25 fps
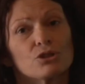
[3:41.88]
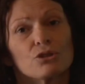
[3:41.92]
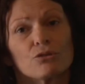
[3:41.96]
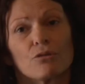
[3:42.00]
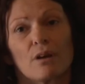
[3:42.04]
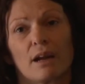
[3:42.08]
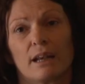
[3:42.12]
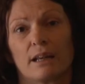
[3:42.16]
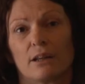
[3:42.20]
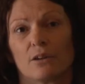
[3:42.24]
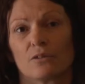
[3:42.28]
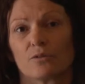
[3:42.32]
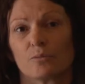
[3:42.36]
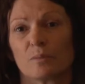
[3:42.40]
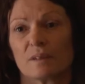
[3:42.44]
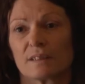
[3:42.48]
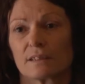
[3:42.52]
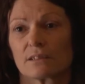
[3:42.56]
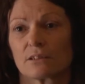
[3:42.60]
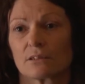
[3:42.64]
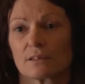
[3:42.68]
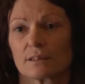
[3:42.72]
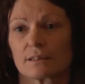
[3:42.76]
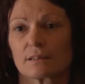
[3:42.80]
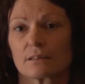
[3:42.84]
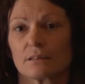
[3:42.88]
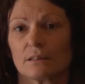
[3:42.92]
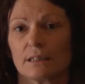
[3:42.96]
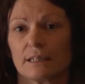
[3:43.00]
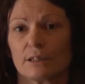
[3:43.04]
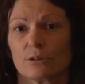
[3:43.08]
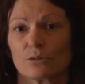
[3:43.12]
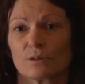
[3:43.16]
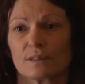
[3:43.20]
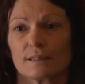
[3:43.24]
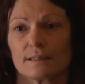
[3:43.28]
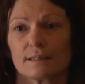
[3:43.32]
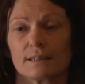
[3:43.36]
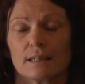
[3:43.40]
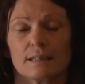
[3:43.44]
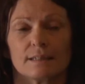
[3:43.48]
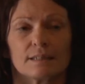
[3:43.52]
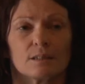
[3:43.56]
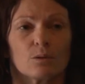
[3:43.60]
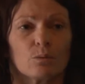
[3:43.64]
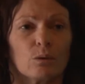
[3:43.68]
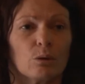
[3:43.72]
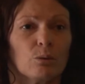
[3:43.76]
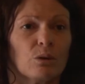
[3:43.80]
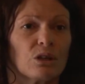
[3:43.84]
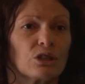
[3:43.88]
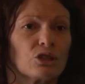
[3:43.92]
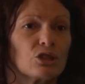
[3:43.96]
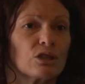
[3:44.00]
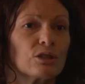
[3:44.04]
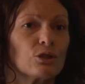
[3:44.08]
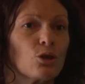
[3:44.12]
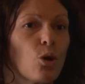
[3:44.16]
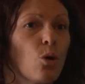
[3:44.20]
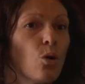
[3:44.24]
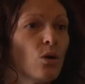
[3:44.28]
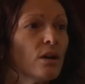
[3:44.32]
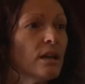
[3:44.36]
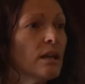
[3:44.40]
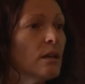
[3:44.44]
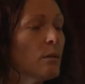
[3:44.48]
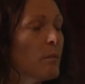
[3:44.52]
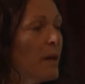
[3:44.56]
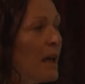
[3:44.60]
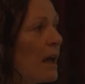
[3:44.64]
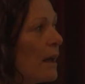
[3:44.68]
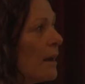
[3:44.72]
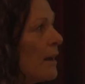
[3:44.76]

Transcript: gradient of musculoskeletal disease. So when we're actually talking about